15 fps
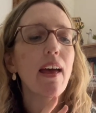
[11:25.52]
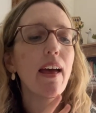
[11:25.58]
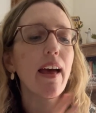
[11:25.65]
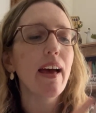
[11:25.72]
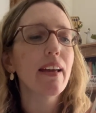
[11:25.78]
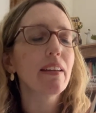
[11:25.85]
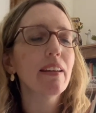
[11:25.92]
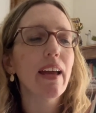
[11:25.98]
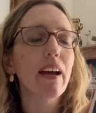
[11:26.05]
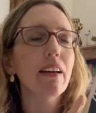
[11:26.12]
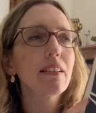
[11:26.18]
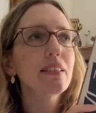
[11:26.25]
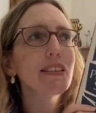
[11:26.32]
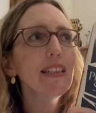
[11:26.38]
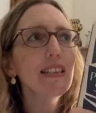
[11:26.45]
And yeah,
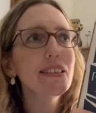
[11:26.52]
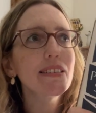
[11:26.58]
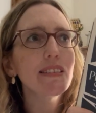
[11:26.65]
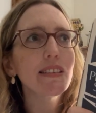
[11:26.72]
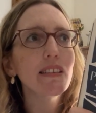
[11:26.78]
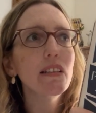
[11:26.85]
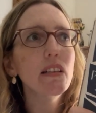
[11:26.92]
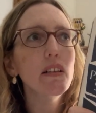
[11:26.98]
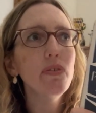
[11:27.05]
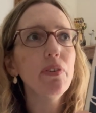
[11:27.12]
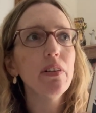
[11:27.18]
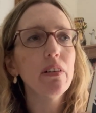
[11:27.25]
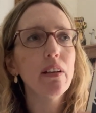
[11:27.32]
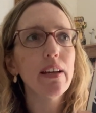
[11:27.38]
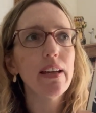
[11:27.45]
this, I
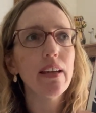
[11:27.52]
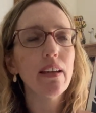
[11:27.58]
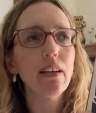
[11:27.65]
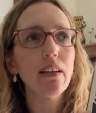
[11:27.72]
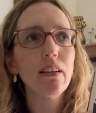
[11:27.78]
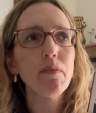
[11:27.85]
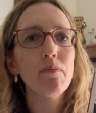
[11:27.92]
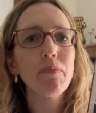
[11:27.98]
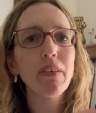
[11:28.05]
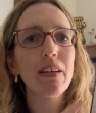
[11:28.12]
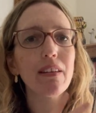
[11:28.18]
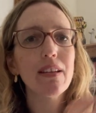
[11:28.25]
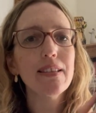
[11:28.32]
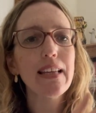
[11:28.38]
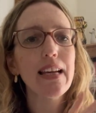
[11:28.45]
feel like
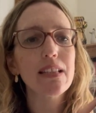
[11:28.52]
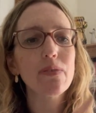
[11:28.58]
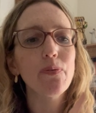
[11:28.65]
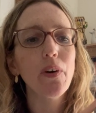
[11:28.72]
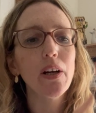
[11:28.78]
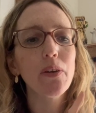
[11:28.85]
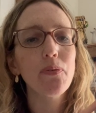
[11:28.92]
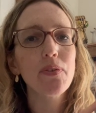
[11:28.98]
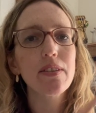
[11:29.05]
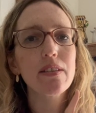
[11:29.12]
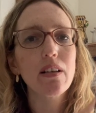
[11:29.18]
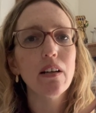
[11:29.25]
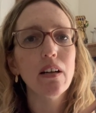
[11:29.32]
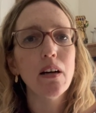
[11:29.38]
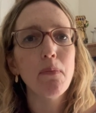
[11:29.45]
this has
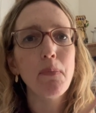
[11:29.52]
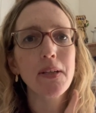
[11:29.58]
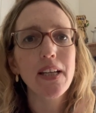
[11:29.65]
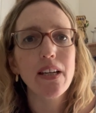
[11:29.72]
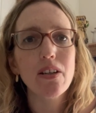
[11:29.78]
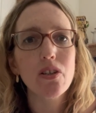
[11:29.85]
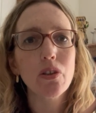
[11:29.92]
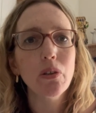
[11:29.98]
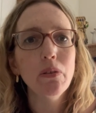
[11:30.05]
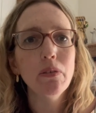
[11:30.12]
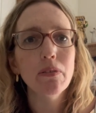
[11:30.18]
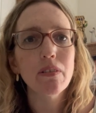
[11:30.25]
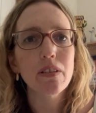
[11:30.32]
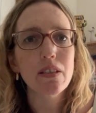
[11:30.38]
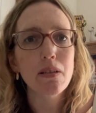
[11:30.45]
5-star potential
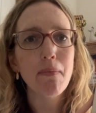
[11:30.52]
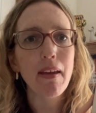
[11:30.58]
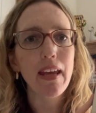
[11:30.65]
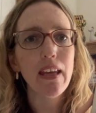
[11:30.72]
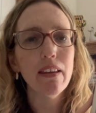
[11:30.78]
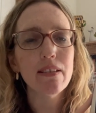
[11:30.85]
to me.